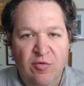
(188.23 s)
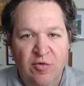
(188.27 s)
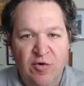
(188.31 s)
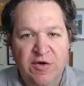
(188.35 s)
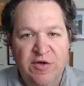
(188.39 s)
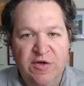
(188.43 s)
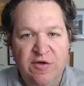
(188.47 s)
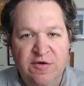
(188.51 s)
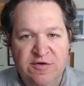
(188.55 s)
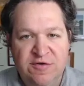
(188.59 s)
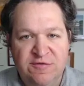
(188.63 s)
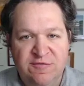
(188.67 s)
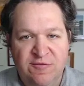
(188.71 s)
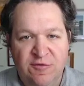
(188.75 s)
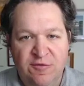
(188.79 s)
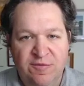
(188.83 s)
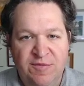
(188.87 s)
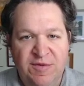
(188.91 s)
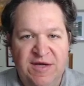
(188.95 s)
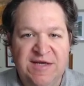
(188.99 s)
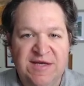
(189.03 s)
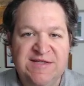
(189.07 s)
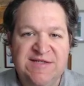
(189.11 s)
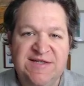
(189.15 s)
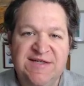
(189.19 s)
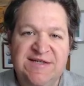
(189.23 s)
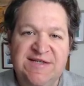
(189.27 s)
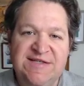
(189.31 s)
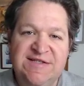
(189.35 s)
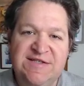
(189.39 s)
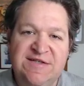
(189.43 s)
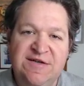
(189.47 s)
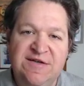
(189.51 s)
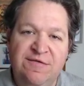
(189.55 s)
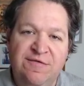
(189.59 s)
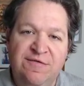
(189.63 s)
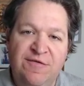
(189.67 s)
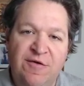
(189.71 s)
useful because it
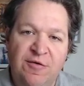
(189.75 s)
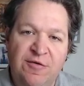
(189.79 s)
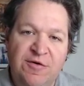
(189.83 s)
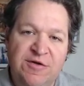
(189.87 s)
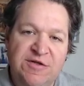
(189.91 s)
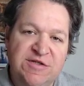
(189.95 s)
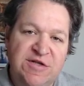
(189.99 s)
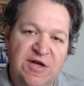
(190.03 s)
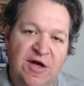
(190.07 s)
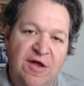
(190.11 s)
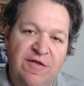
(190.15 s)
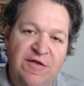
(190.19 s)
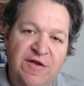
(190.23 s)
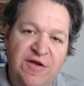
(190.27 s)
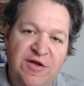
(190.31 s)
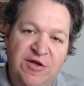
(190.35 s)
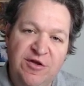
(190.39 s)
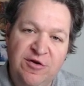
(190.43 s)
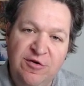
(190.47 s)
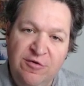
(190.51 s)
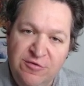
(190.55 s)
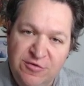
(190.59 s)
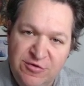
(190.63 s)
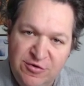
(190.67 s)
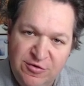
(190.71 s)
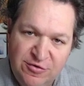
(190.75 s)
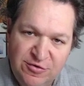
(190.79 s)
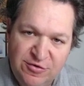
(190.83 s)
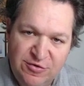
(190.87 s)
is focused on the user's